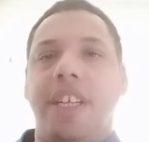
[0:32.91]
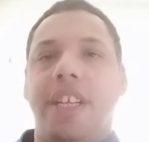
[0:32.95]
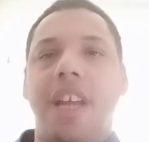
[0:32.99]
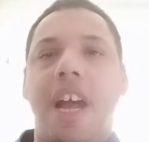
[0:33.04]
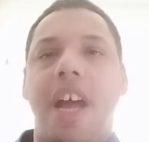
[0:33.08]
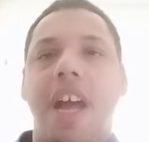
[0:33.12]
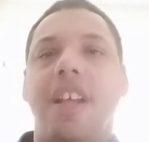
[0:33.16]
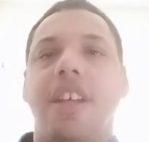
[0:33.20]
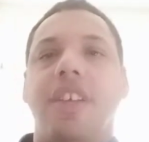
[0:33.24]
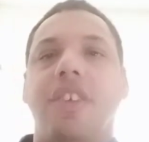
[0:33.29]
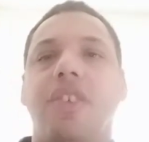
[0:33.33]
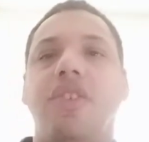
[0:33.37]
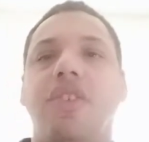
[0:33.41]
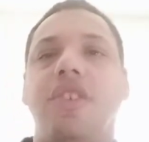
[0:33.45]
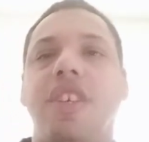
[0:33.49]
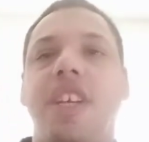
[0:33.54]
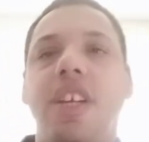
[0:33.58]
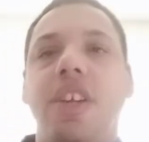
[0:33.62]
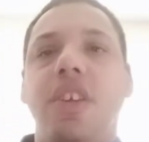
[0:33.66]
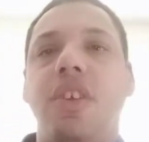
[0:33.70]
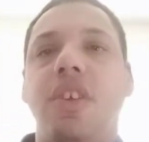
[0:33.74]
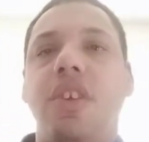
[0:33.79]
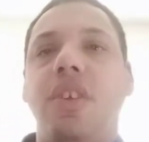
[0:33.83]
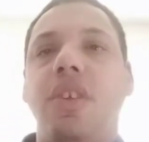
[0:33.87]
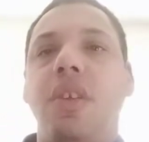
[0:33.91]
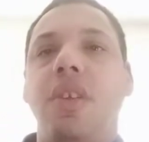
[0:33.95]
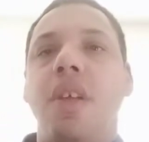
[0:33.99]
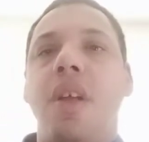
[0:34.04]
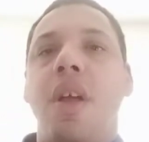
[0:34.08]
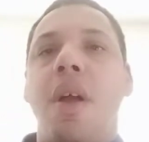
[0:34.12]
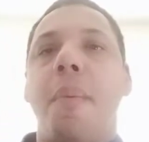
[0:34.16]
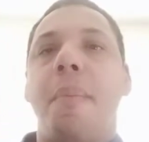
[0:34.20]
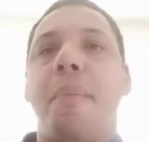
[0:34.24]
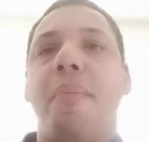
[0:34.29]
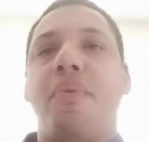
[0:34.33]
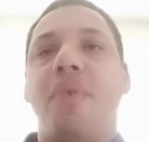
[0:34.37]
Not a single
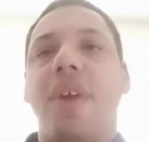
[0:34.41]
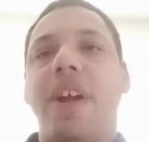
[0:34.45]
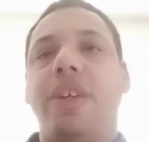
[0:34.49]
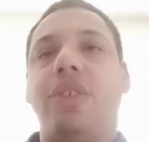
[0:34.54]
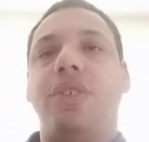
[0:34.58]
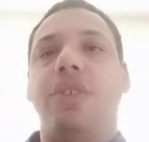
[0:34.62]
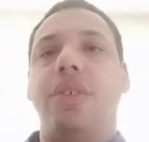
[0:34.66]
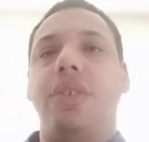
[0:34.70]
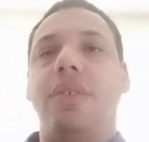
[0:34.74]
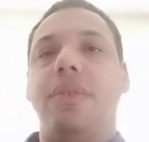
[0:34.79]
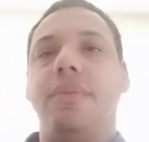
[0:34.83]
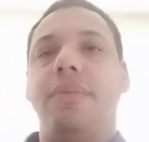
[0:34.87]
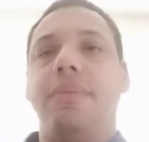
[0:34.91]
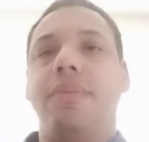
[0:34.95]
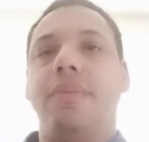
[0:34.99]
pressure.